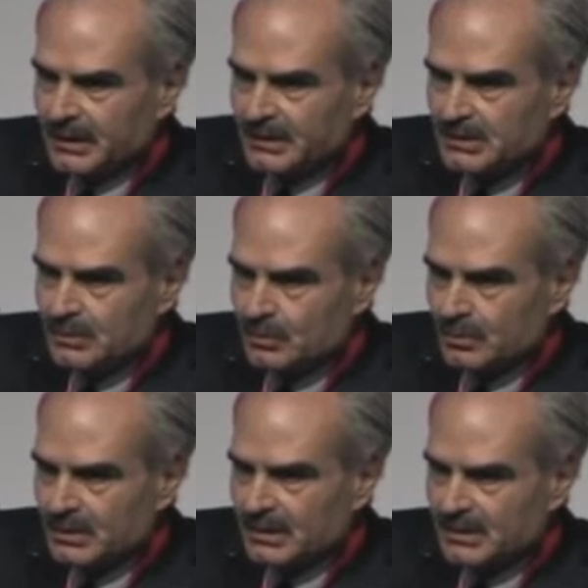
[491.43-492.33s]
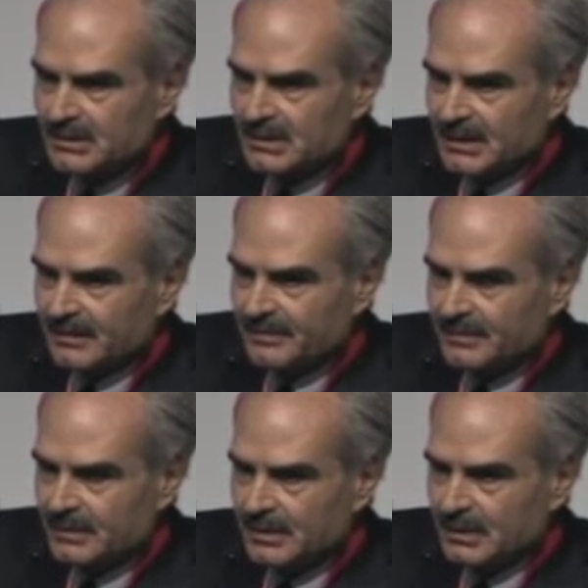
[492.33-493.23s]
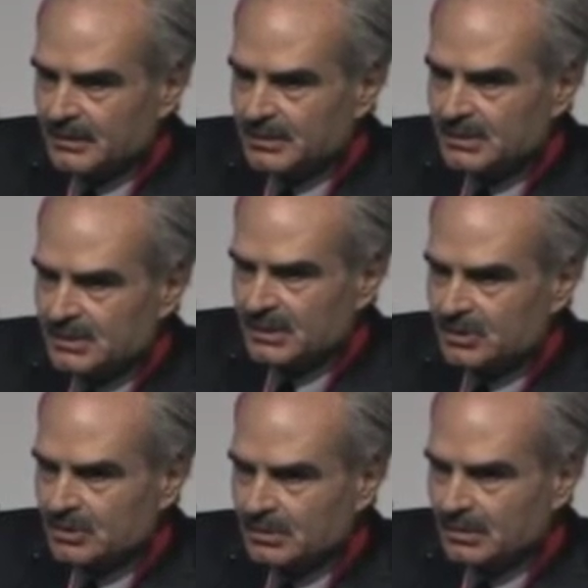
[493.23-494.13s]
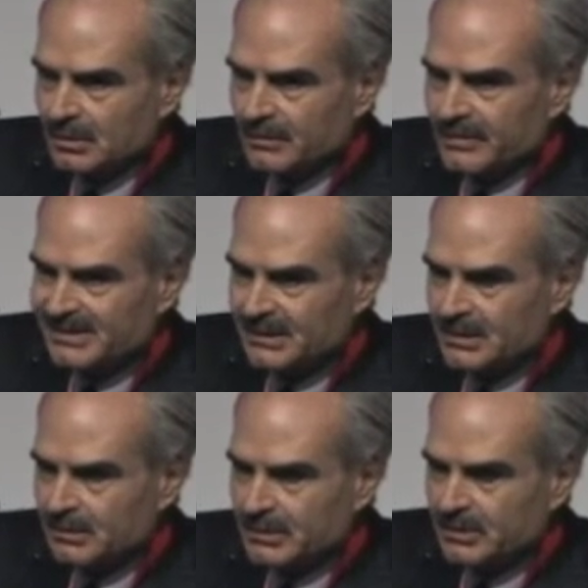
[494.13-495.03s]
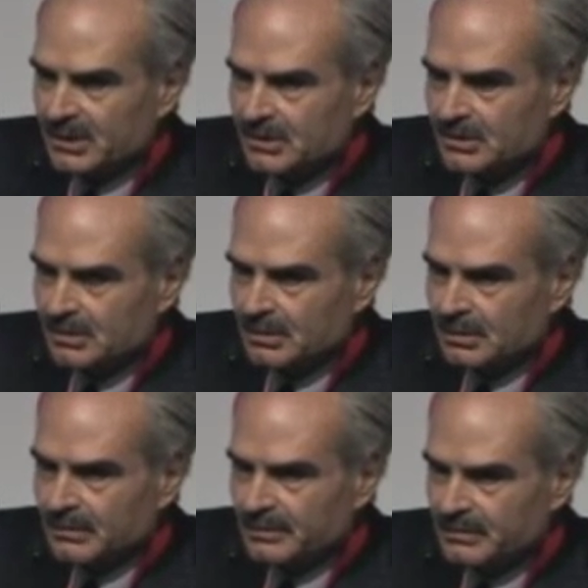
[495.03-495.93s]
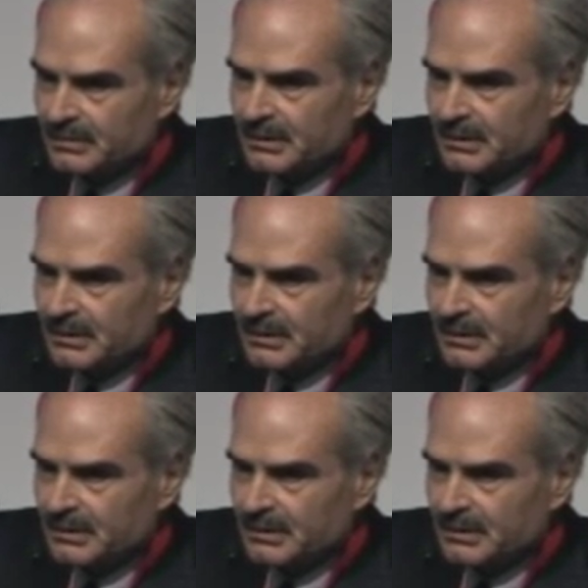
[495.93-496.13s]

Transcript: at 2 years after administration of a single injection of